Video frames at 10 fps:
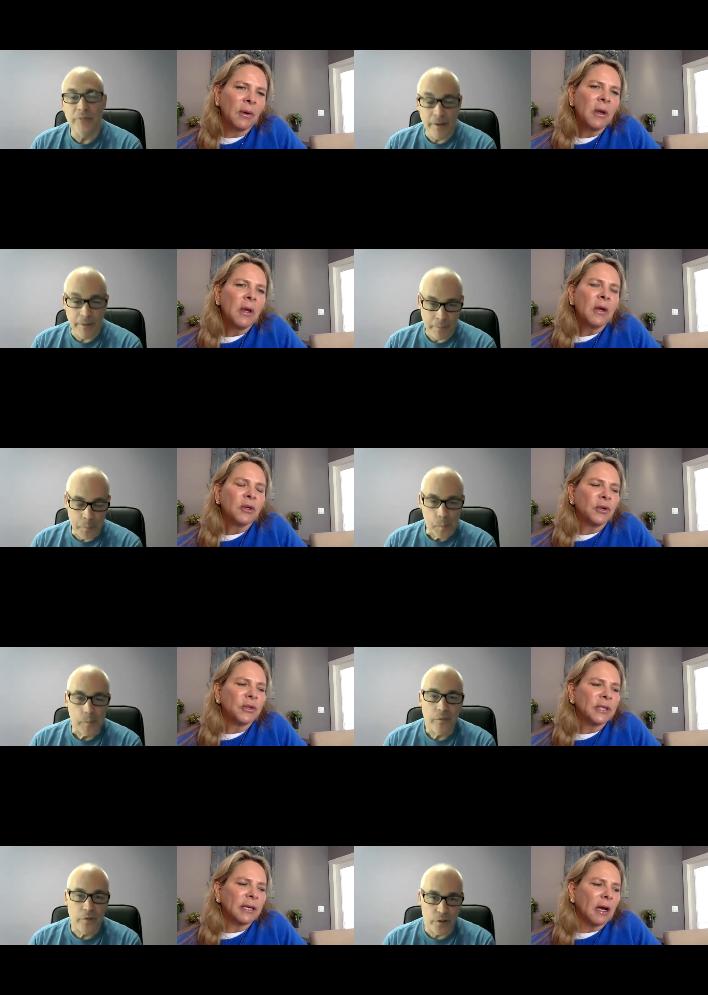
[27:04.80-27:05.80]
Speaker 1: yeah,
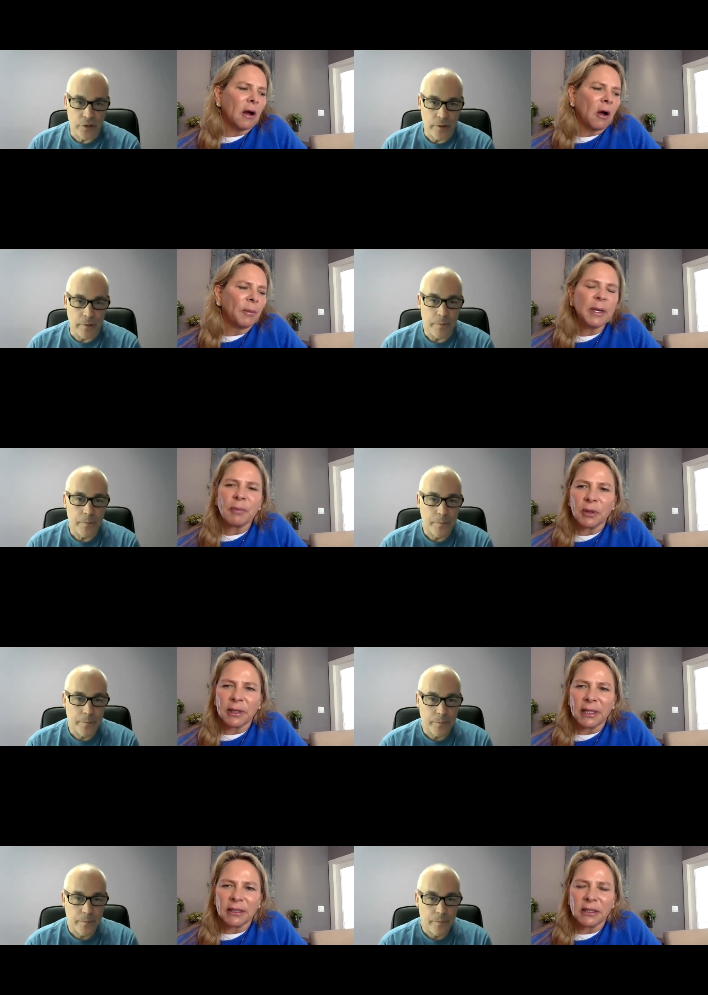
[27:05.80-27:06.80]
truth that sure. all
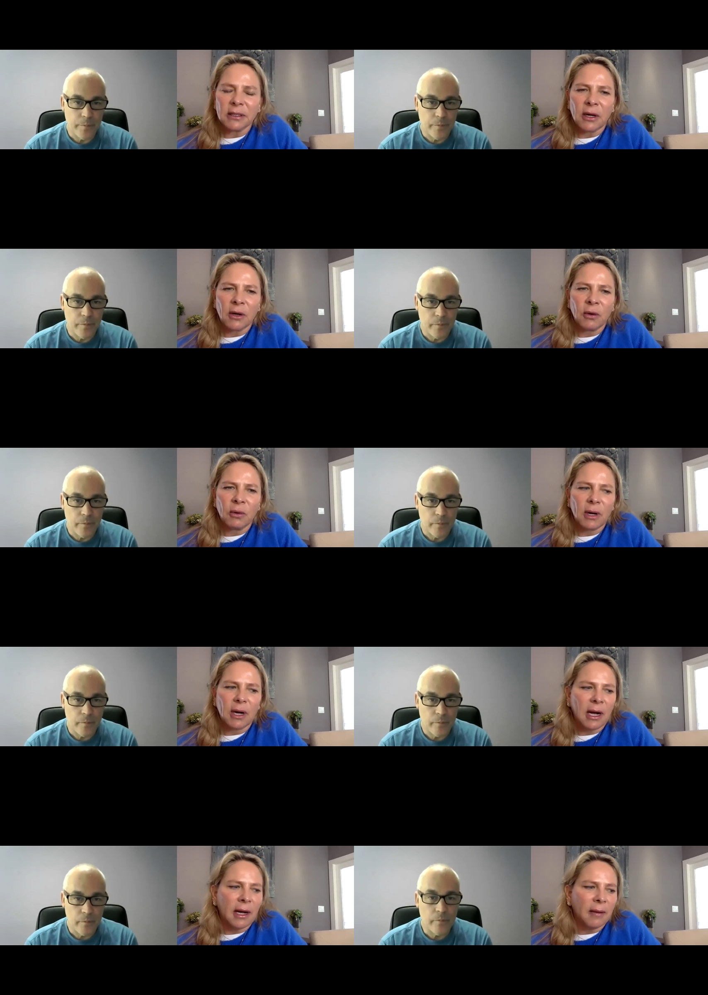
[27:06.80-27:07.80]
people need to
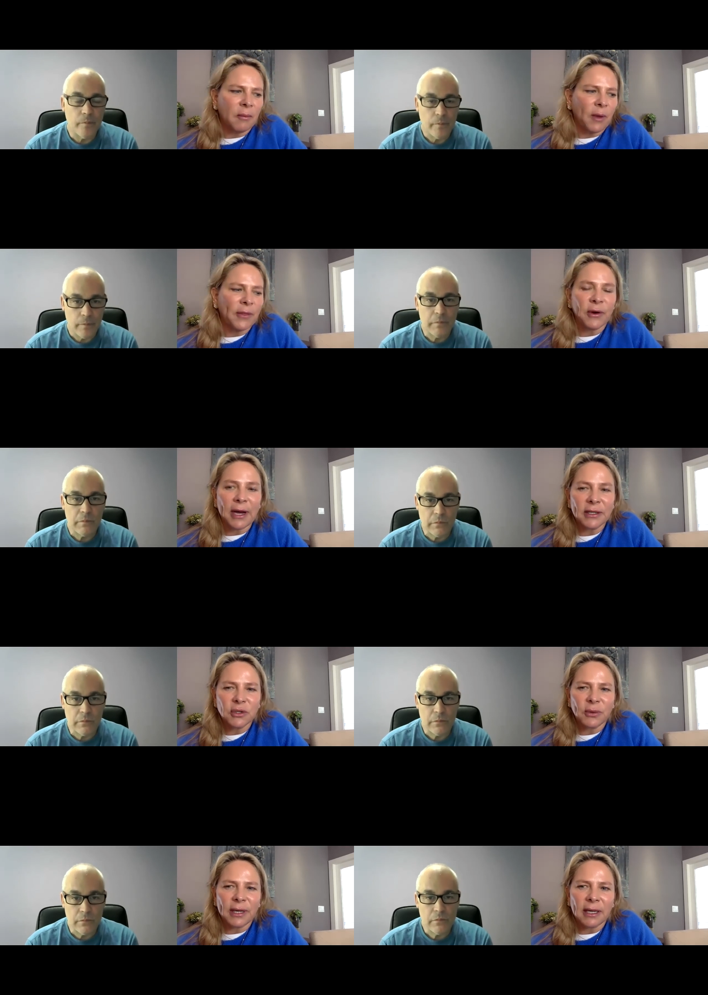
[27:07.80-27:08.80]
know um, when they're
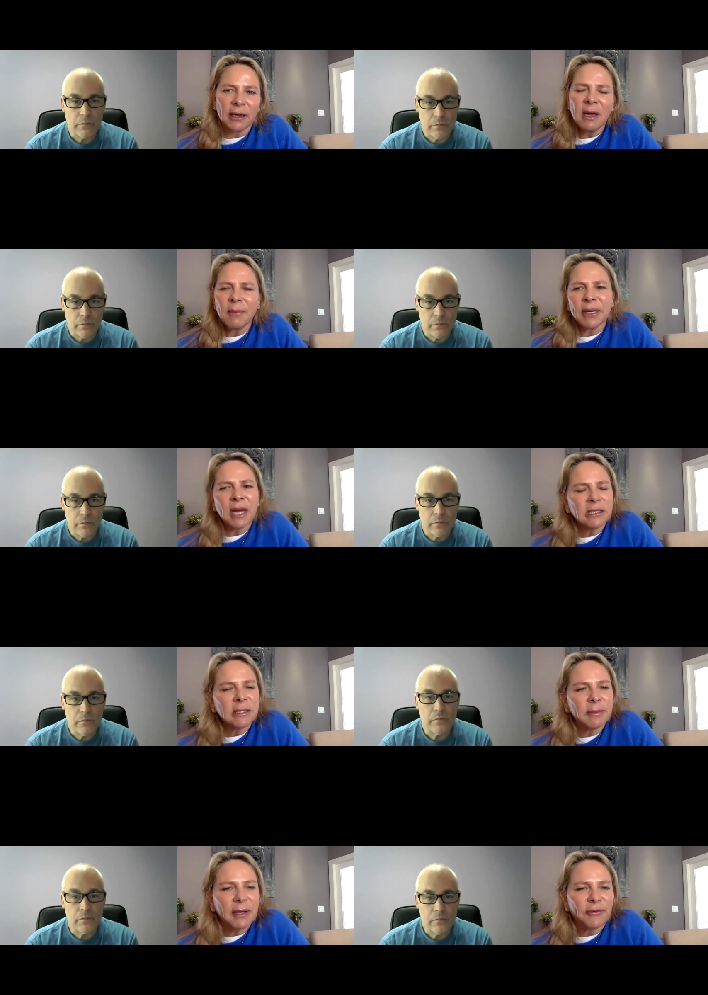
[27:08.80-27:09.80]
entering but
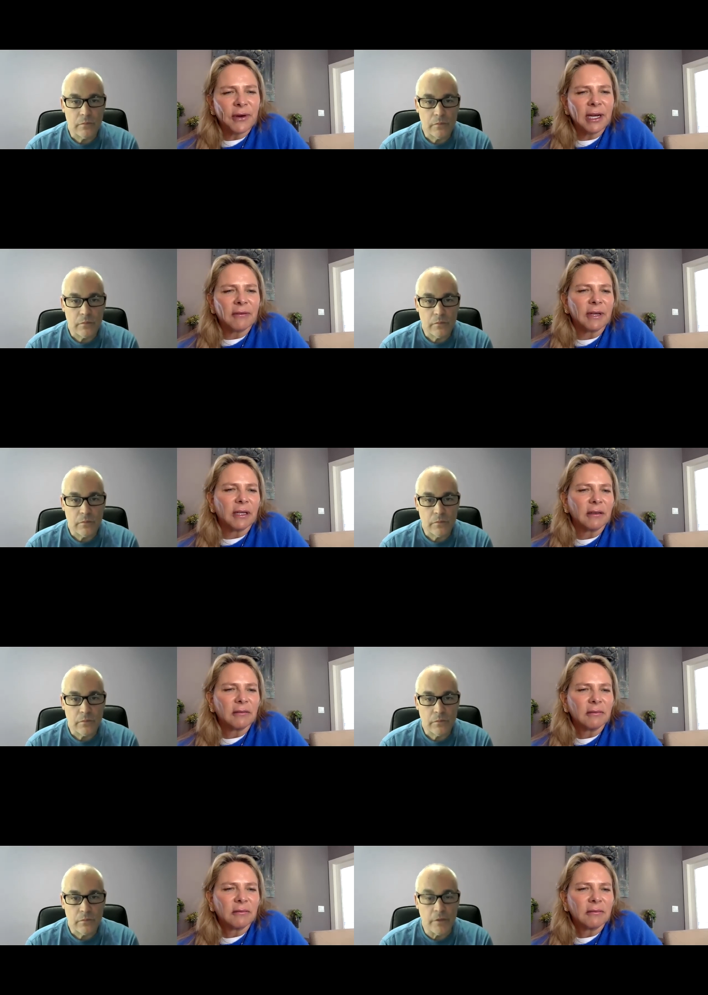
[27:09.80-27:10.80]
not to be afraid of it
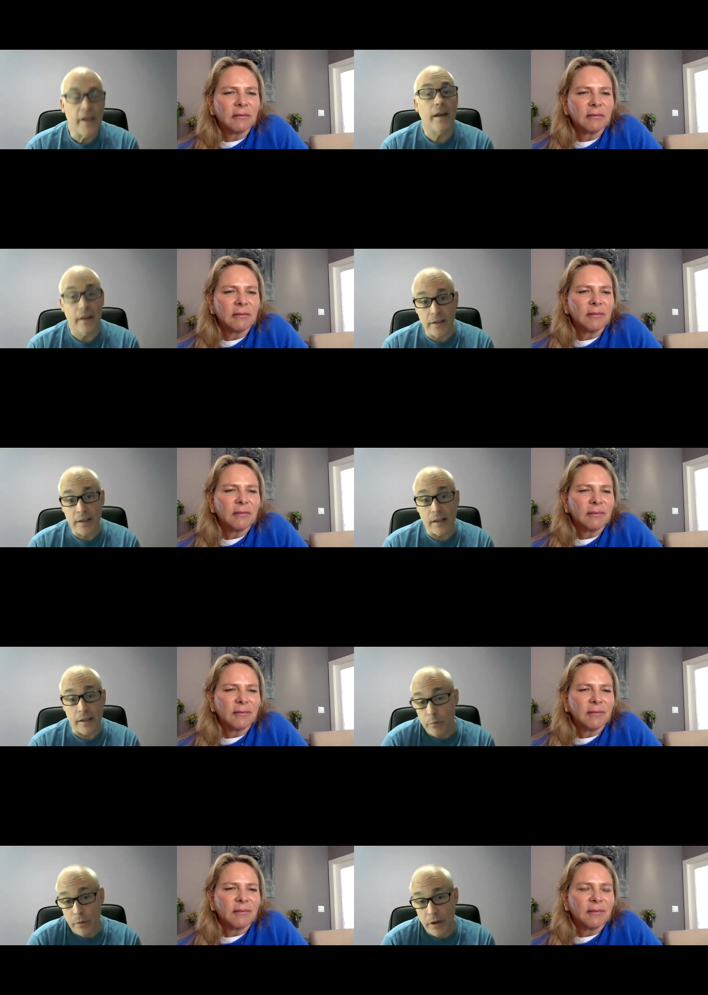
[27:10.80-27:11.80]
Speaker 2: yeah,
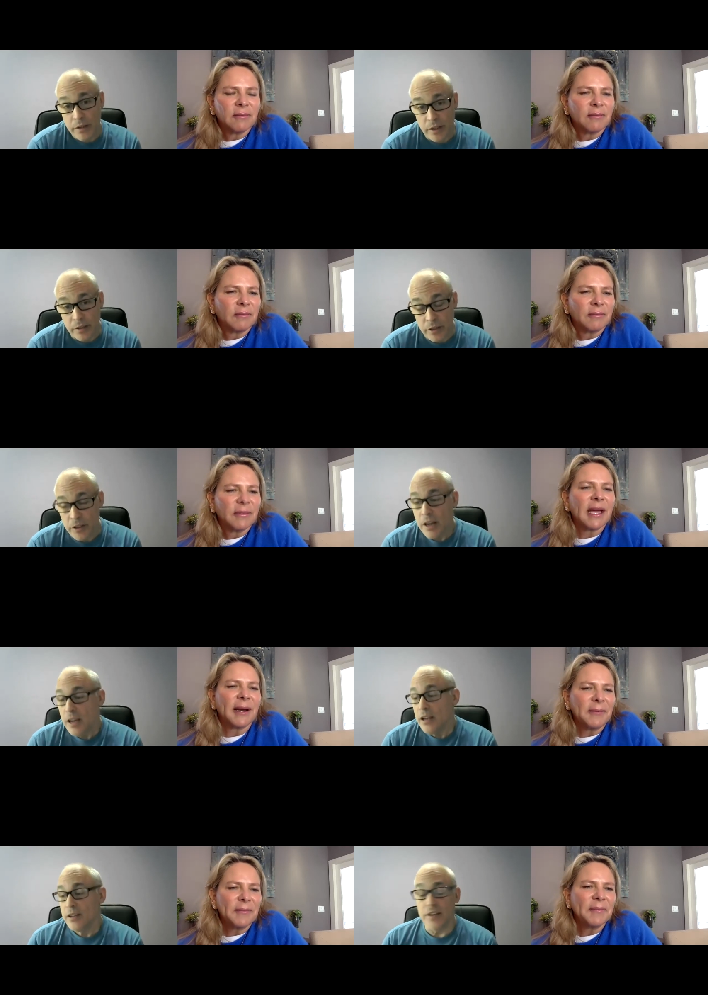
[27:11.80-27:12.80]
exactly. Embrace it. Just
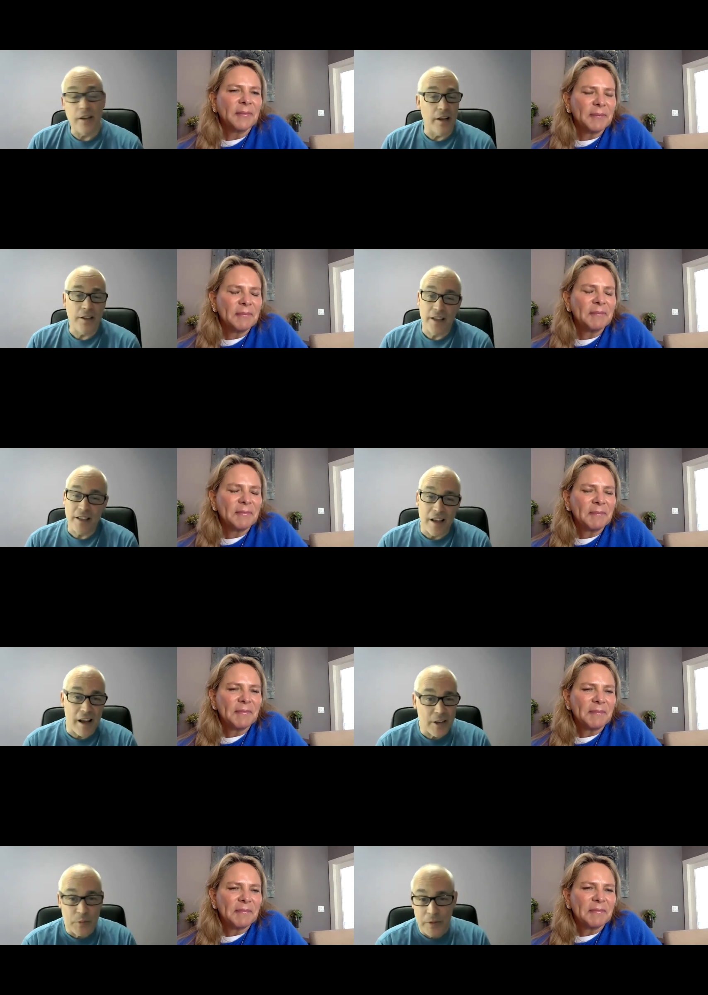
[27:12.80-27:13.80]
yeah. you got to take the
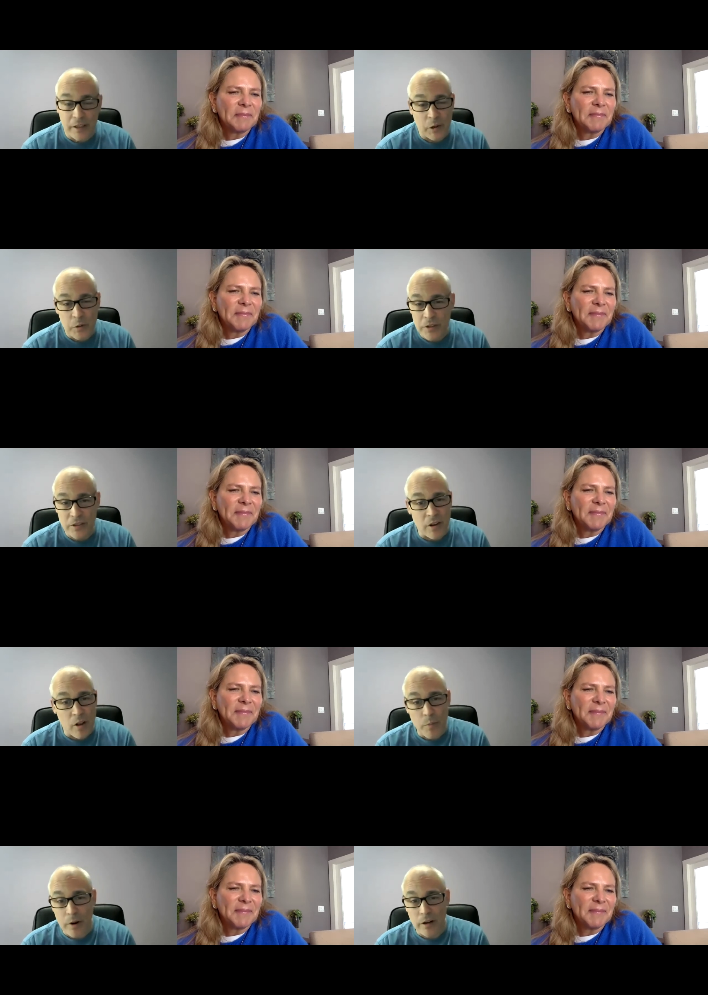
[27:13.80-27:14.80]
highs with the lows. It's
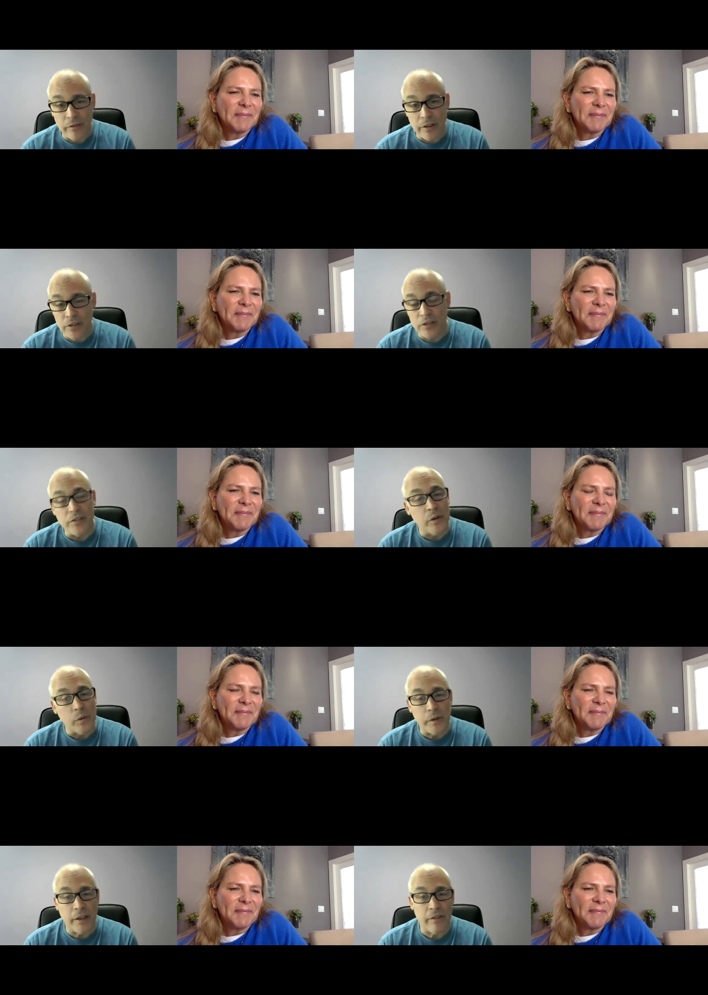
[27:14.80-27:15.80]
all part of it. Just
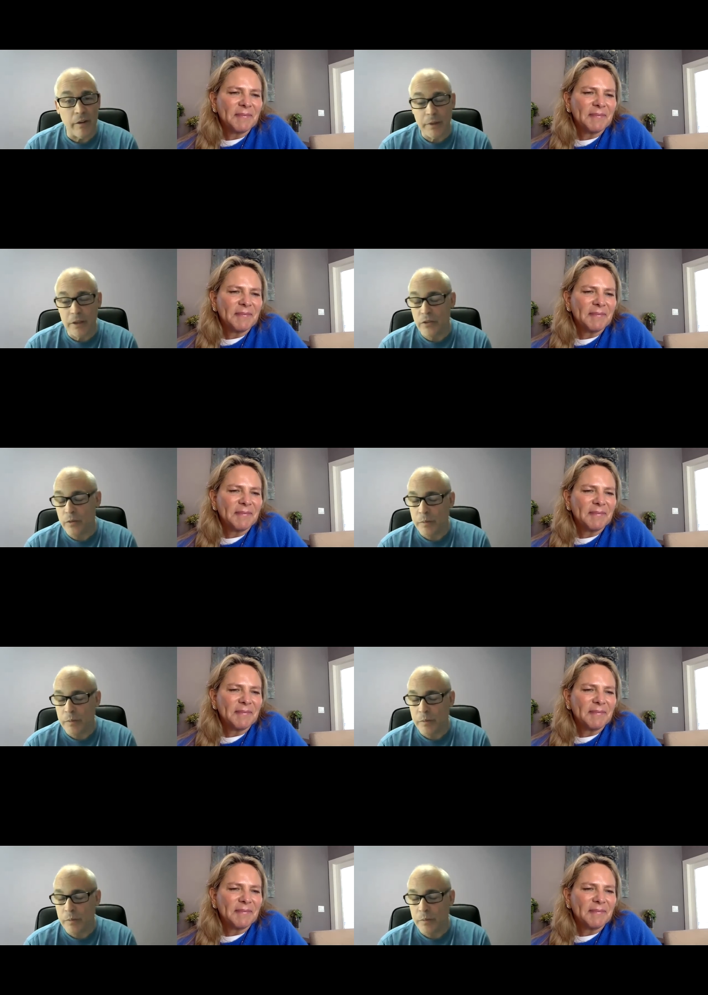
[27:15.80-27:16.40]
don't give up because you